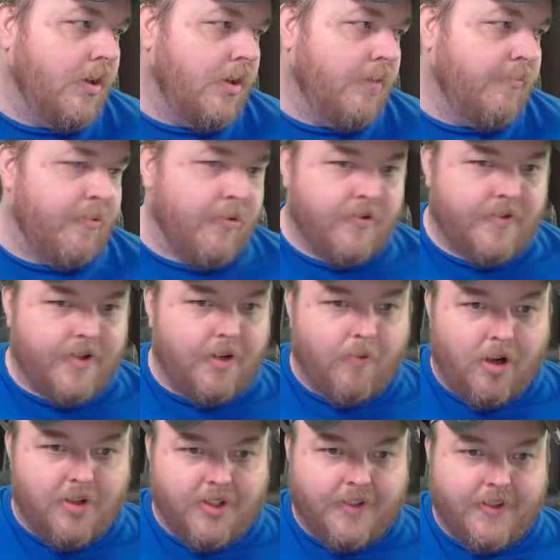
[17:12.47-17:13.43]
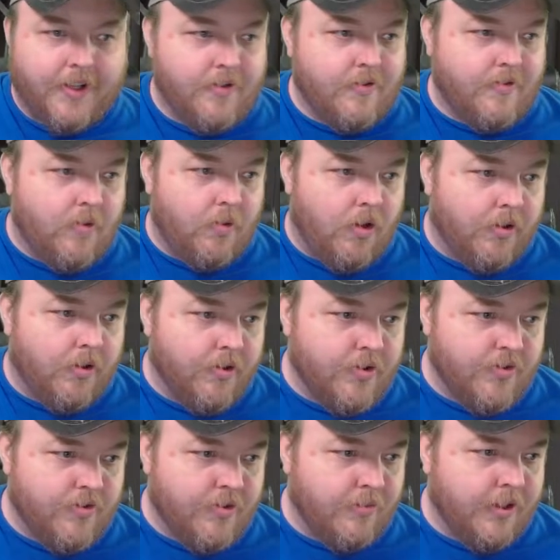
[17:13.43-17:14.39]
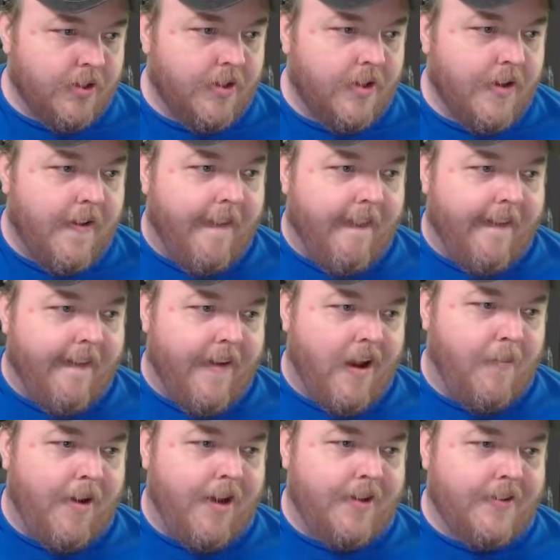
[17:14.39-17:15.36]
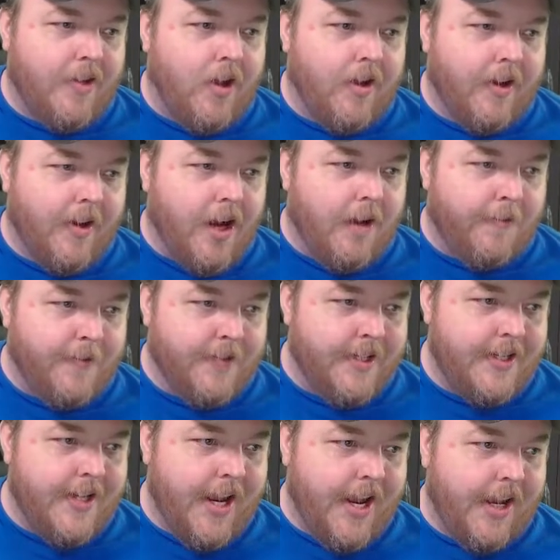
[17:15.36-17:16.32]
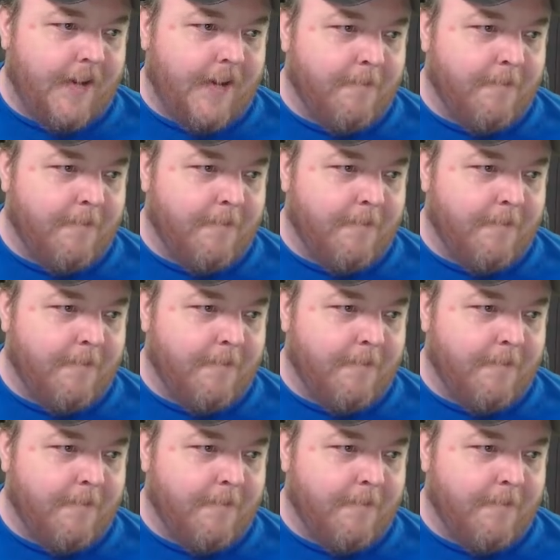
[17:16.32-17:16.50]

Person I'm watching there is no longer streaming. Everybody's logging off for the day.